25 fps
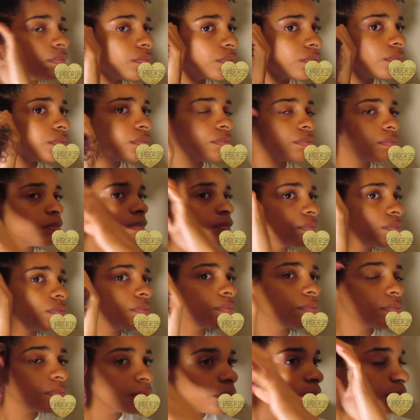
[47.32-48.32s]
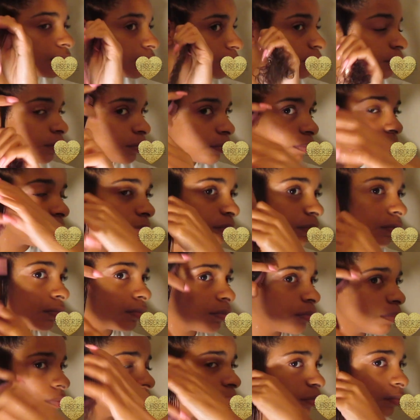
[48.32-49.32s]
wet, and I'm brushing it
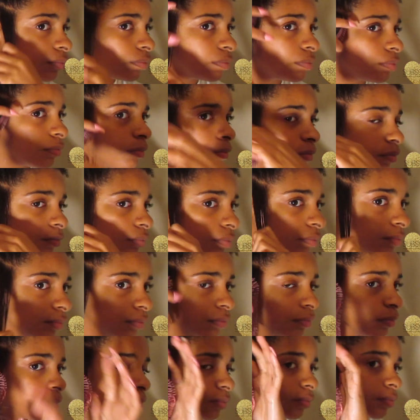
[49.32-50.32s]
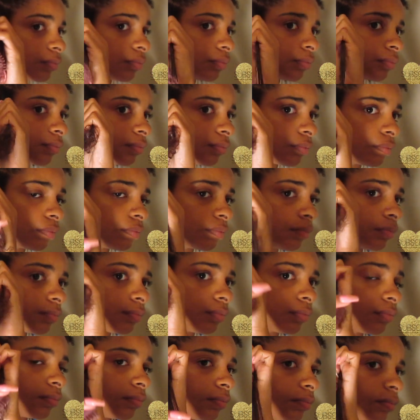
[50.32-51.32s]
out with my
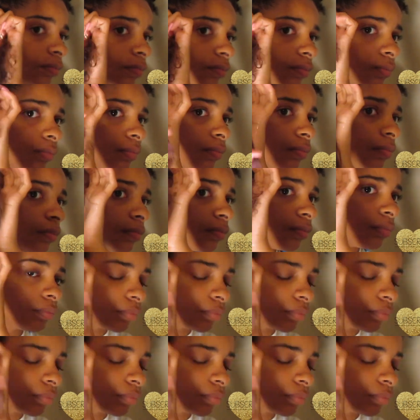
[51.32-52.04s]
detangling brush.